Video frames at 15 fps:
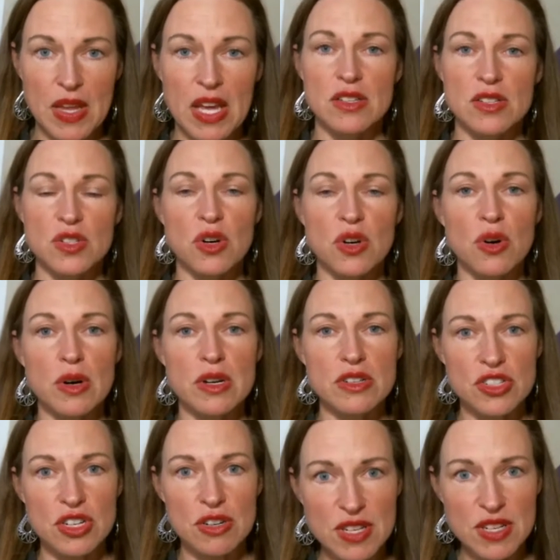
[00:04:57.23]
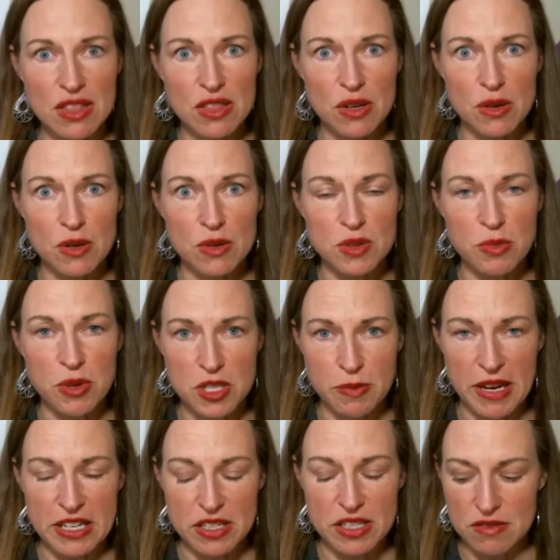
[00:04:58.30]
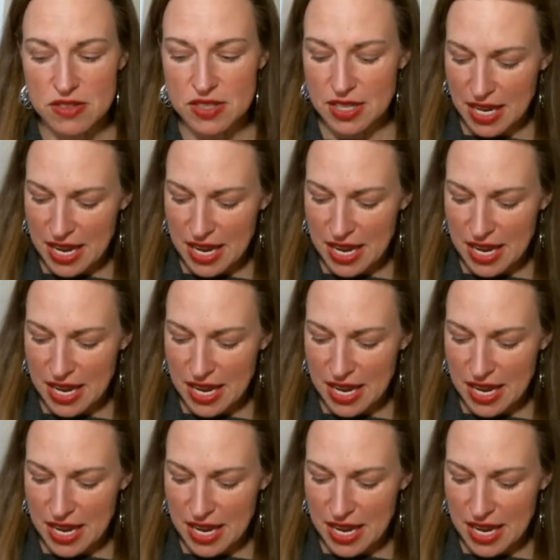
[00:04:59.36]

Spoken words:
So shifting those perspectives.